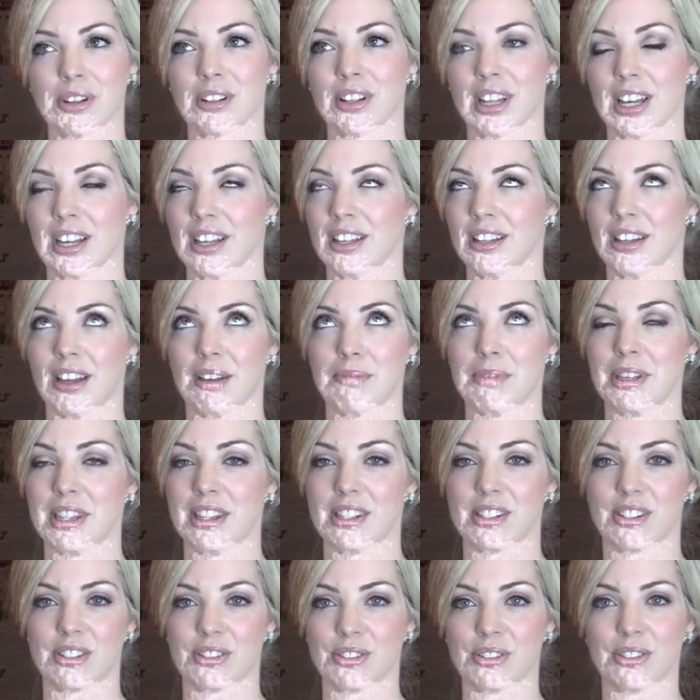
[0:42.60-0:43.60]
Well, I
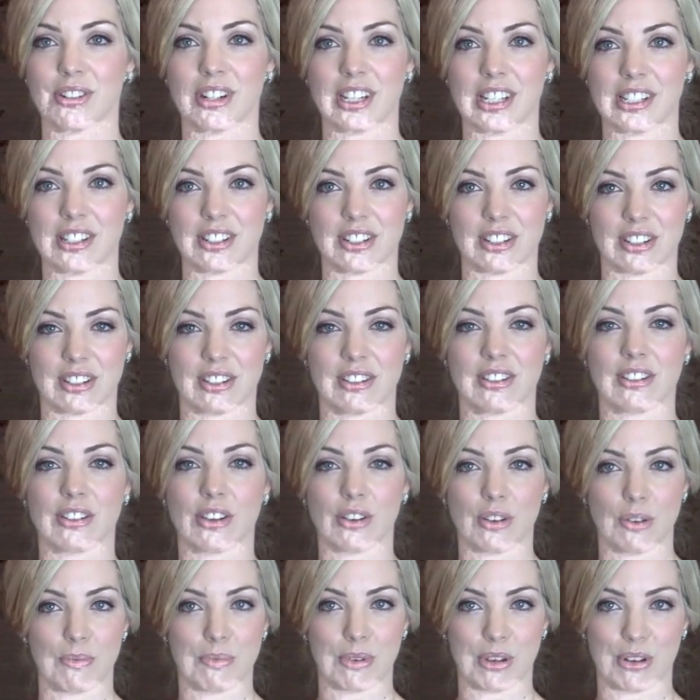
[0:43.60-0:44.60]
mean, the story is just
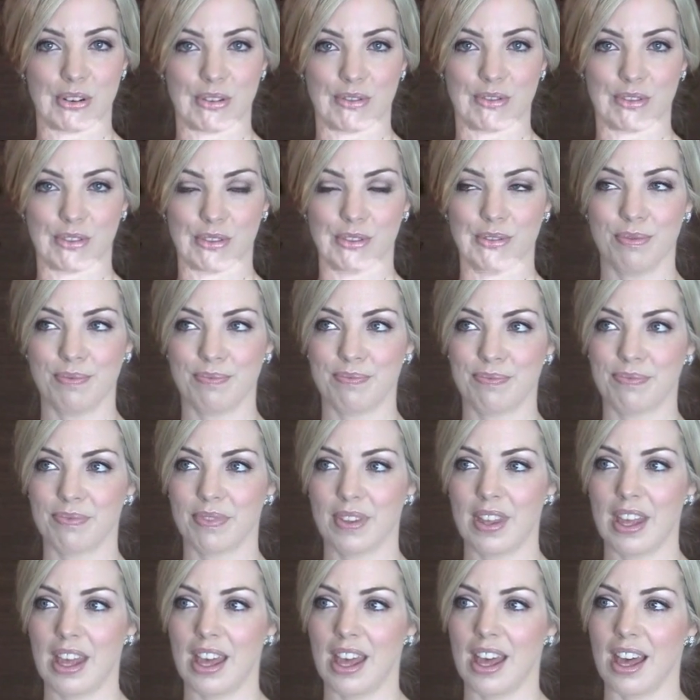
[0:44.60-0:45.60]
so beautiful.
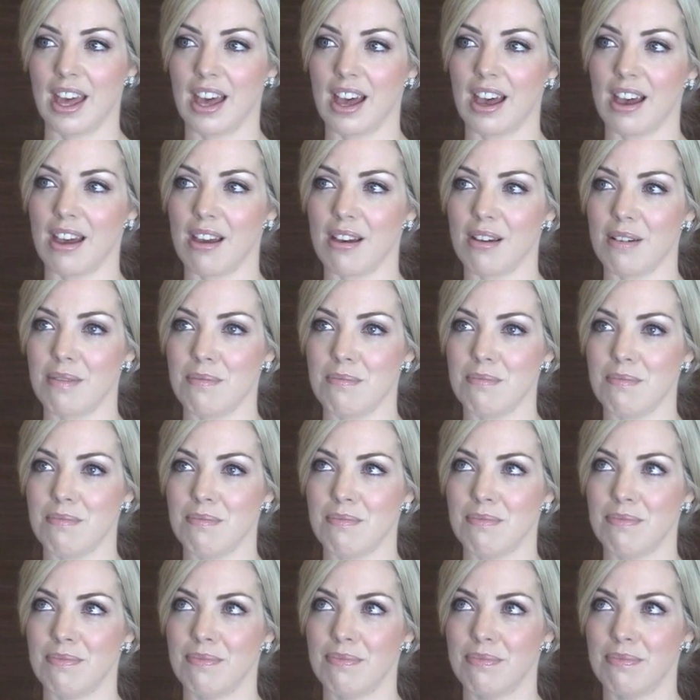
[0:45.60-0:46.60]

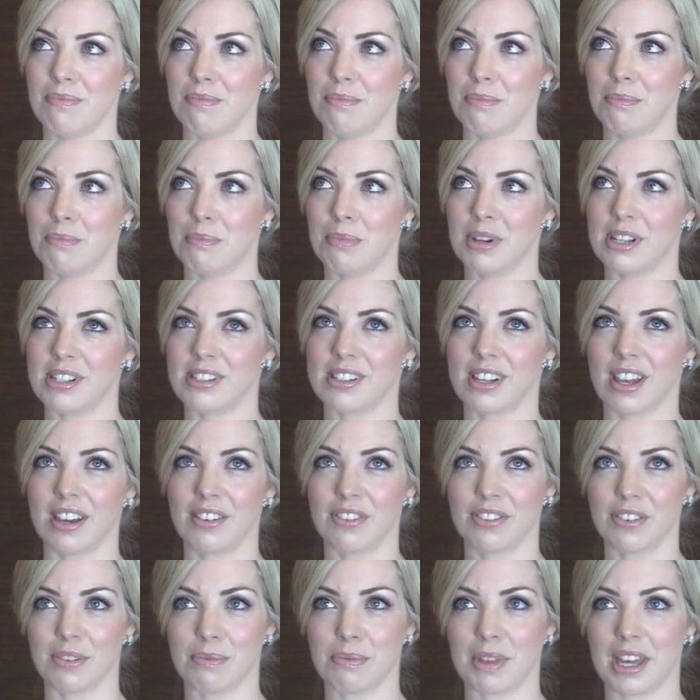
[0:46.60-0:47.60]
But
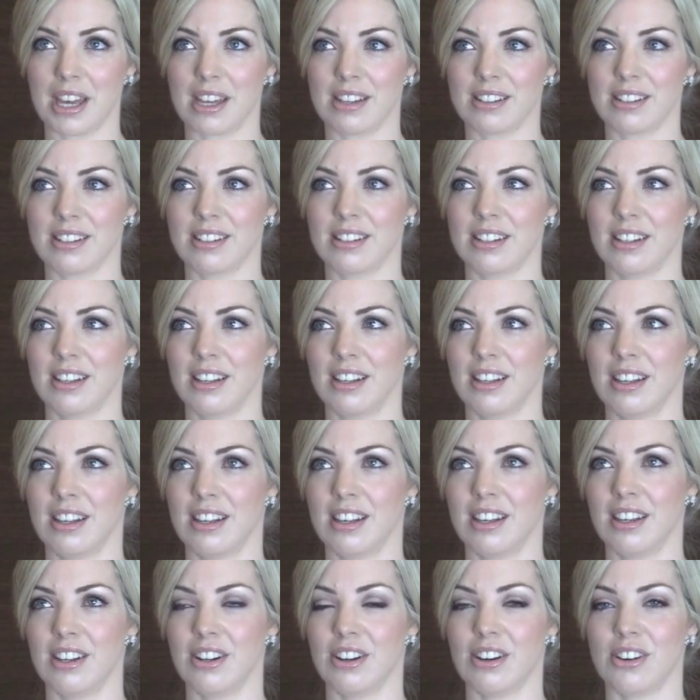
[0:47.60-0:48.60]
aside from that, you
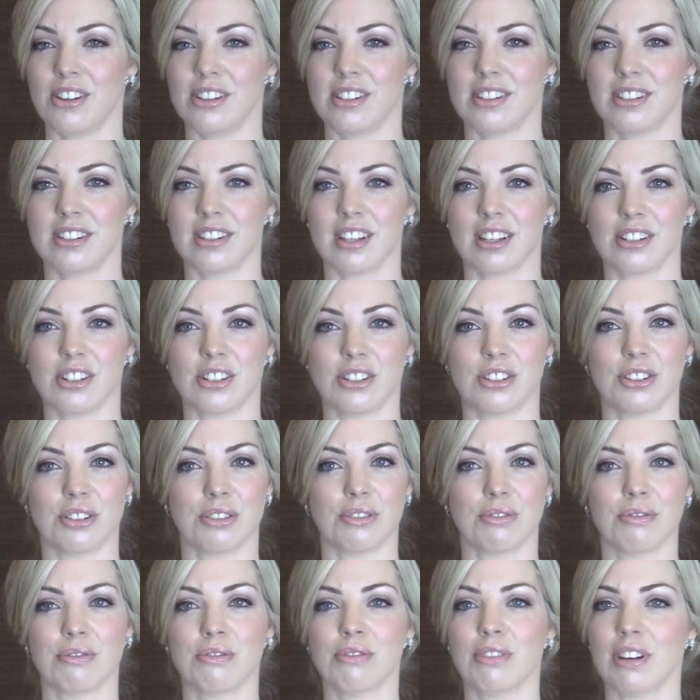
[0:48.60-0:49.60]
know, it's such a
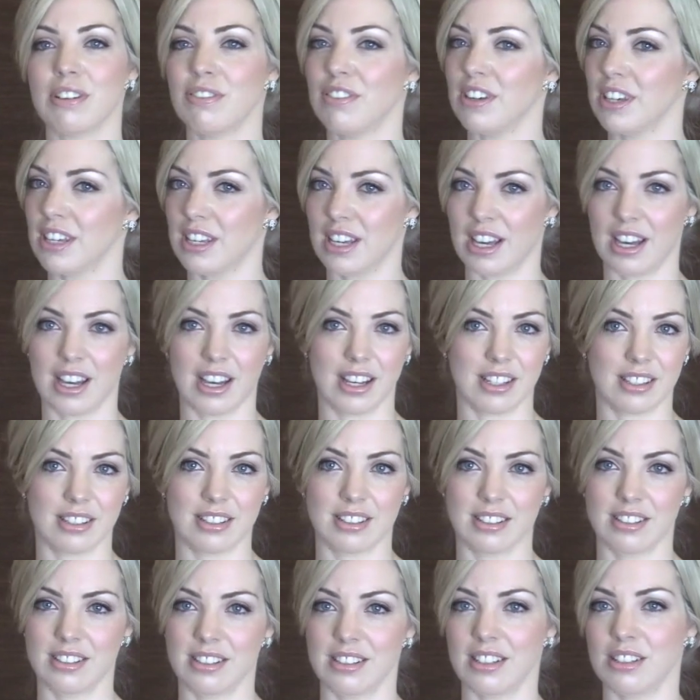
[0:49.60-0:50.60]
terrific
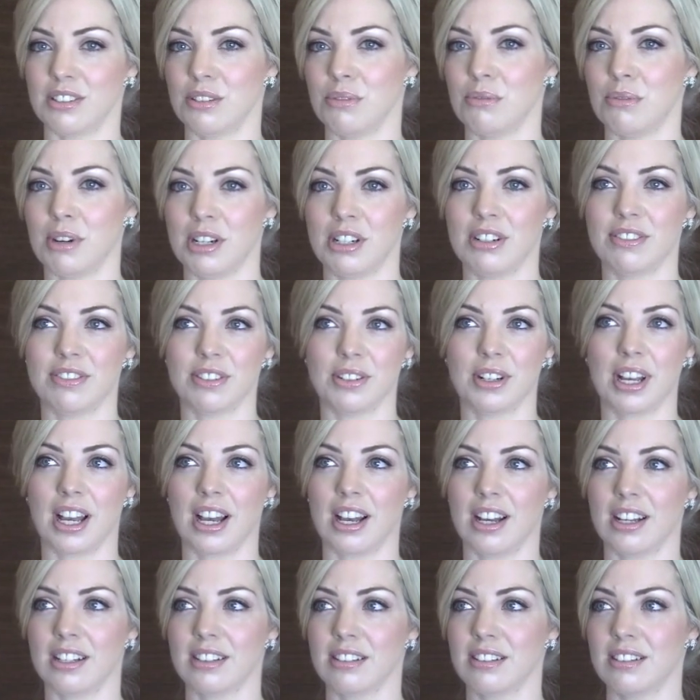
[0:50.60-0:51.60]
cast, such a wonderful
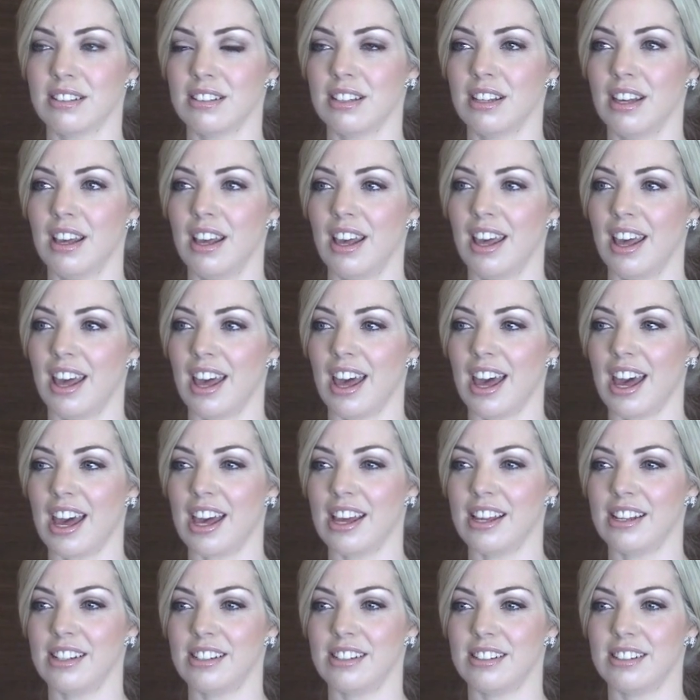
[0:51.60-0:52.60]
cast,
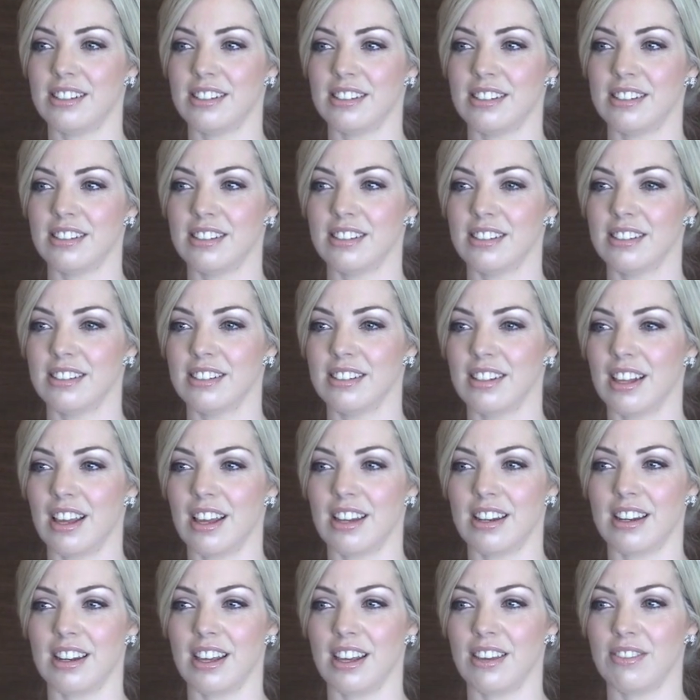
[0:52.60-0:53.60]
and
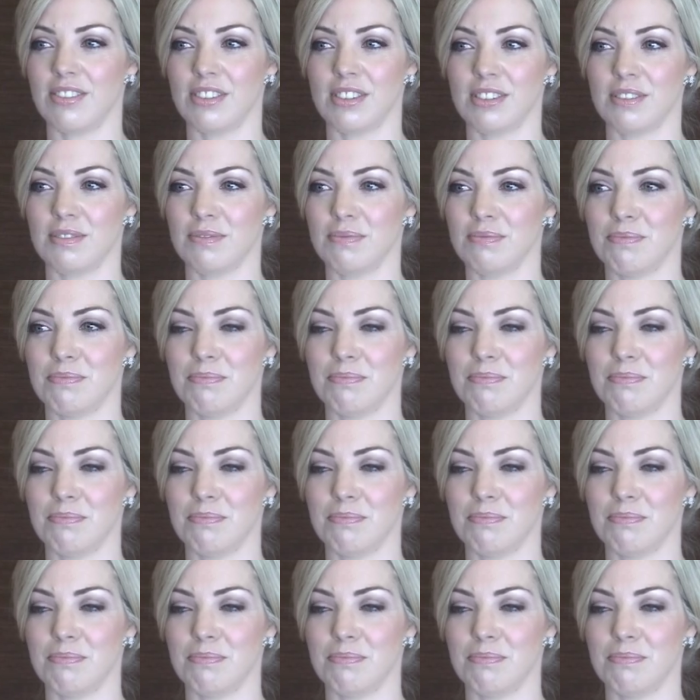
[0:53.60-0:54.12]
even